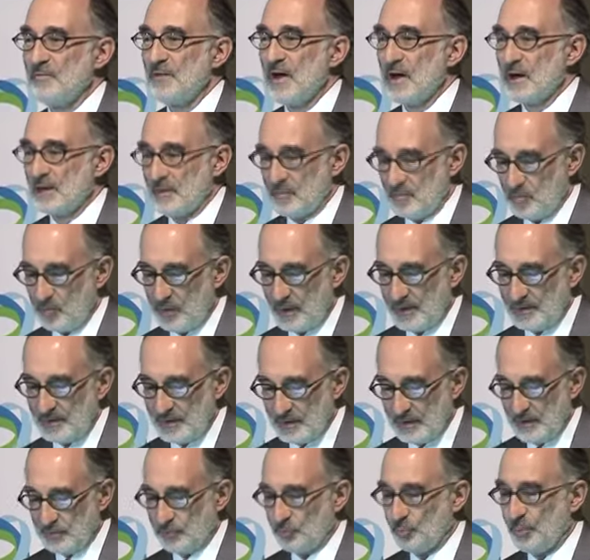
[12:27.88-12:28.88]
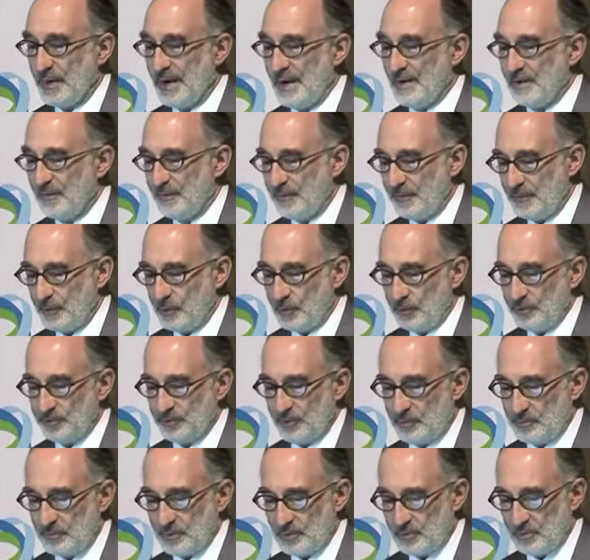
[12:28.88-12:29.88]
valuable ideas around the whole
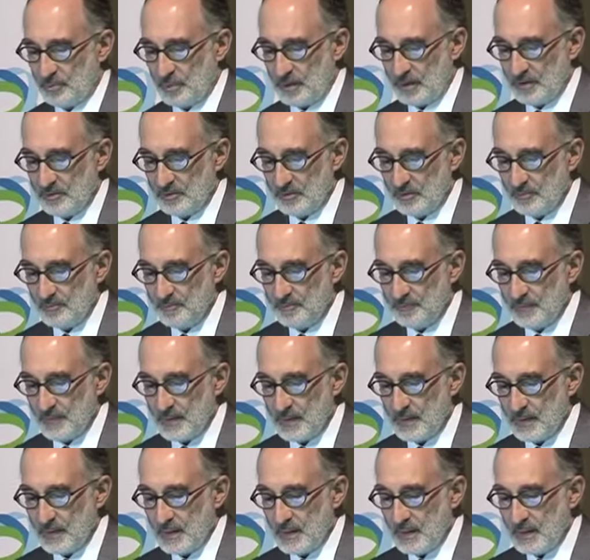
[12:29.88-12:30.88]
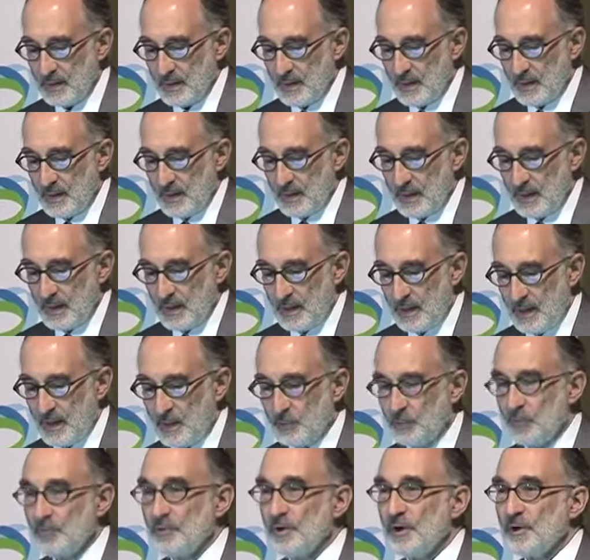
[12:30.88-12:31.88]
subject space.
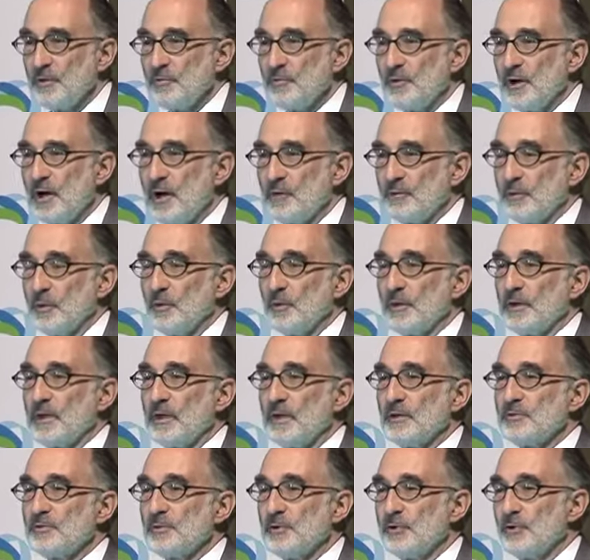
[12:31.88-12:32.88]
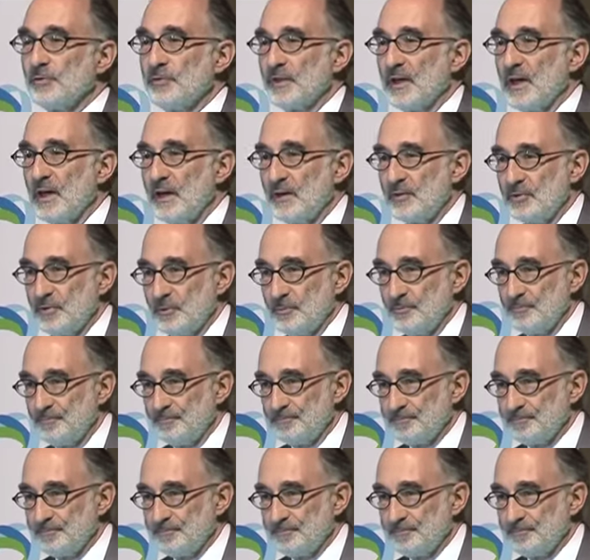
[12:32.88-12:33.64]
And we're very involved in looking at certification.